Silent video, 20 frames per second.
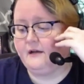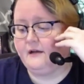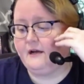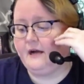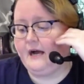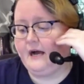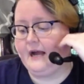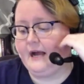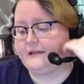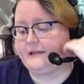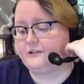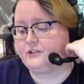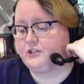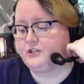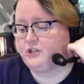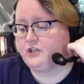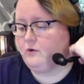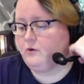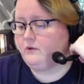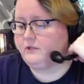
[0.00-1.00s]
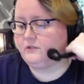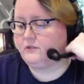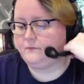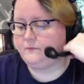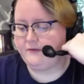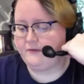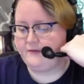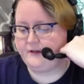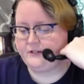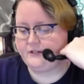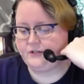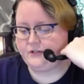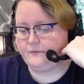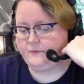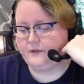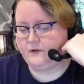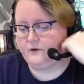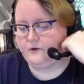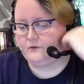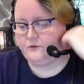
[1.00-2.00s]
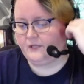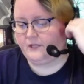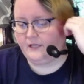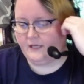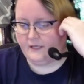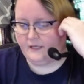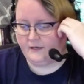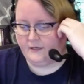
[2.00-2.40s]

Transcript: I can show it to Professor Ben Ozen.